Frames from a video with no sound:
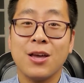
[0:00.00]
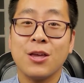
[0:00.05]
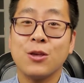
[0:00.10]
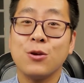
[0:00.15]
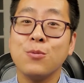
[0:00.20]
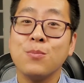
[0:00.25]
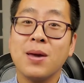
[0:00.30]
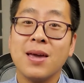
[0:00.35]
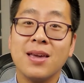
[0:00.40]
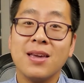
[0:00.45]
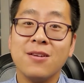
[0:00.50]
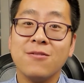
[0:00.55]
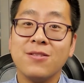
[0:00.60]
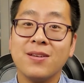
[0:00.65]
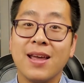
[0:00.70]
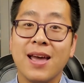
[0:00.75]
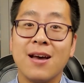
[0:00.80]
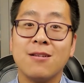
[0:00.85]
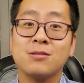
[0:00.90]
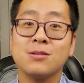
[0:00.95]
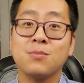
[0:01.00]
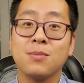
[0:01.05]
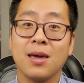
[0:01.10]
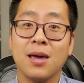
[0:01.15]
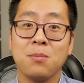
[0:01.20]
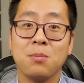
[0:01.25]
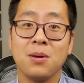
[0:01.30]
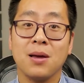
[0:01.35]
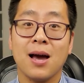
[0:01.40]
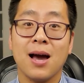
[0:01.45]
you may even have some
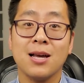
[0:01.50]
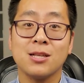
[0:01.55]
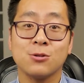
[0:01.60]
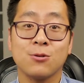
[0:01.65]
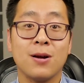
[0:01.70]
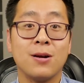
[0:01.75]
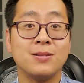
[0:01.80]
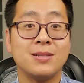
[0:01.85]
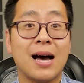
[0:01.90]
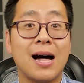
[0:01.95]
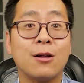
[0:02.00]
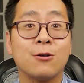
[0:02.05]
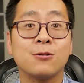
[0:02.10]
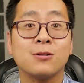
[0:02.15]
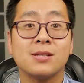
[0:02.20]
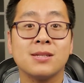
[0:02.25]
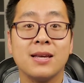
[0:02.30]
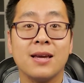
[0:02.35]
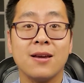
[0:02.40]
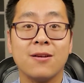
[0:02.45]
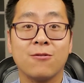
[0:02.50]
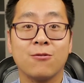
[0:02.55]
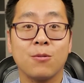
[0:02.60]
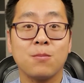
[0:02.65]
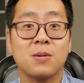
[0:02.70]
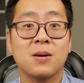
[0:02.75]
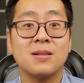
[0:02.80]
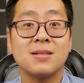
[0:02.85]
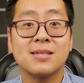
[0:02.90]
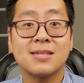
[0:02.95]
KPIs around dollars saved
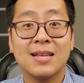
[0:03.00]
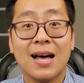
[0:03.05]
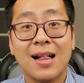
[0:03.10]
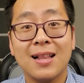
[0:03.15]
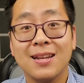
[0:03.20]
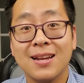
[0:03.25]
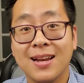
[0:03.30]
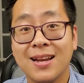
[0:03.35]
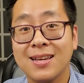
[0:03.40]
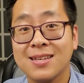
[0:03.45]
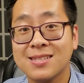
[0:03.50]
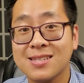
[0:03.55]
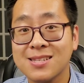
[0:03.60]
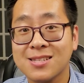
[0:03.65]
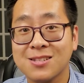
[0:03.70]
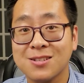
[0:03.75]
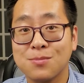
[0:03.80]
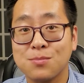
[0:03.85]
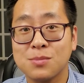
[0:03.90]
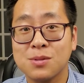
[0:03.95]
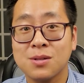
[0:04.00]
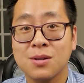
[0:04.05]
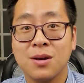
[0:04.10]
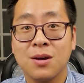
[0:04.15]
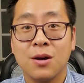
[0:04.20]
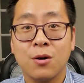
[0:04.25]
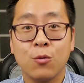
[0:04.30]
from consolidating systems,